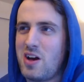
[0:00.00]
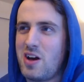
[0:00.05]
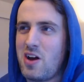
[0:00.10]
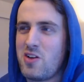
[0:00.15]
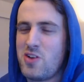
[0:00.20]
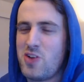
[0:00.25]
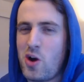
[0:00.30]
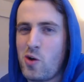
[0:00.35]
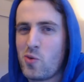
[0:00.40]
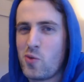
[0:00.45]

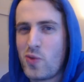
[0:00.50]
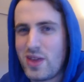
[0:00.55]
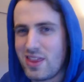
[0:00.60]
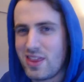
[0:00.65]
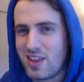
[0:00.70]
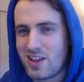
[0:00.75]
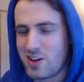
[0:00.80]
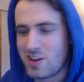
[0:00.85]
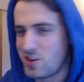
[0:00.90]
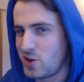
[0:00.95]
not with,
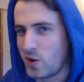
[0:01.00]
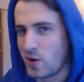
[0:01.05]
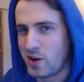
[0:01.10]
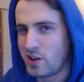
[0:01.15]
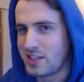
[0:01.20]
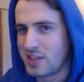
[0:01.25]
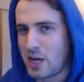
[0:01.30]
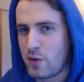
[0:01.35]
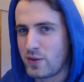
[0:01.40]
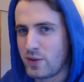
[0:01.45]
you know, not
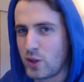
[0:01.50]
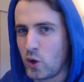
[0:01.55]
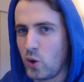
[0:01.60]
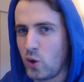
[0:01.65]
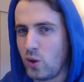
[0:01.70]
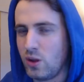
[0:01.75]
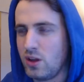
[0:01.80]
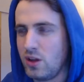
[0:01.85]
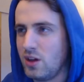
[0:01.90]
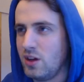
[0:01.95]
down with the
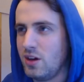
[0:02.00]
whole